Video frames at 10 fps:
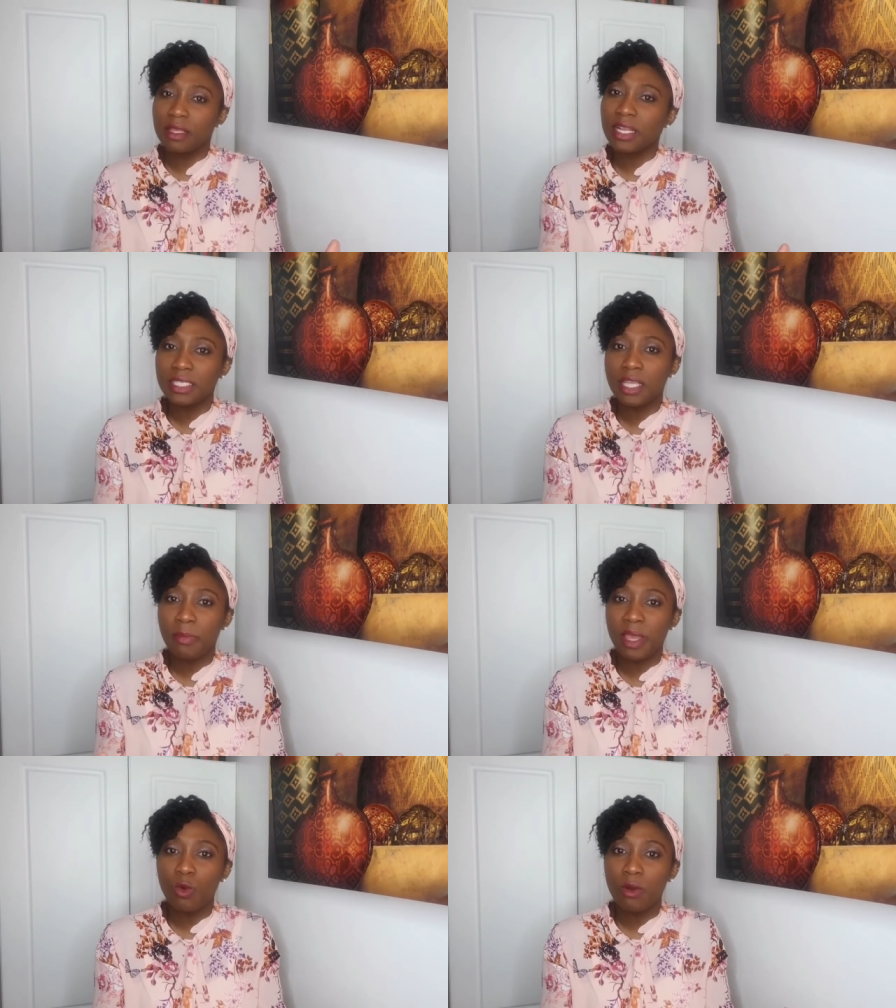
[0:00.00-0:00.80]
Can I
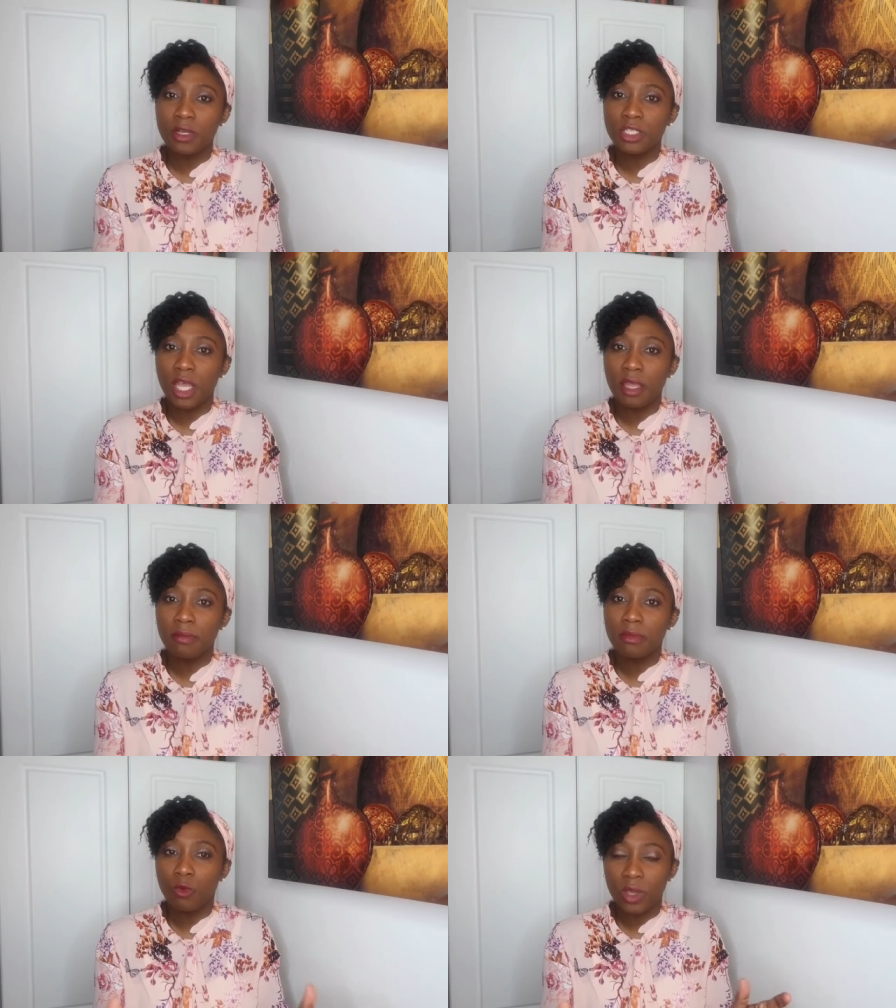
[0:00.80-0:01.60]
say big one more
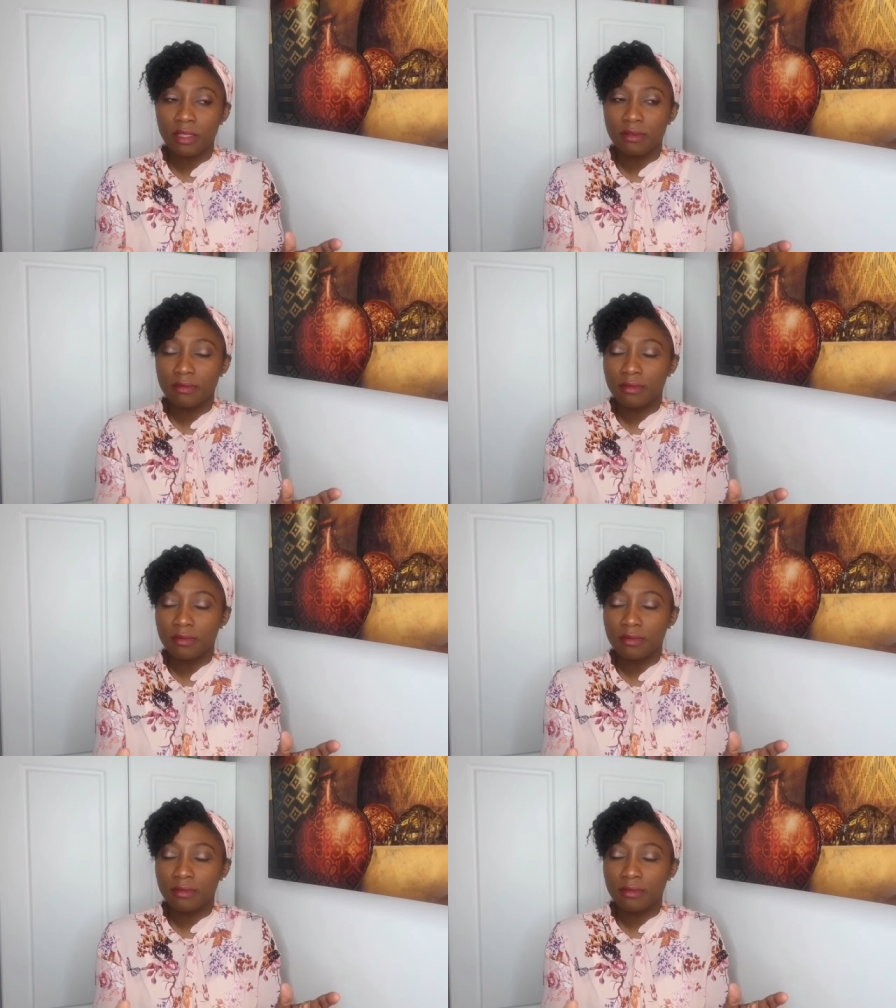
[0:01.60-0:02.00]
time? Wait.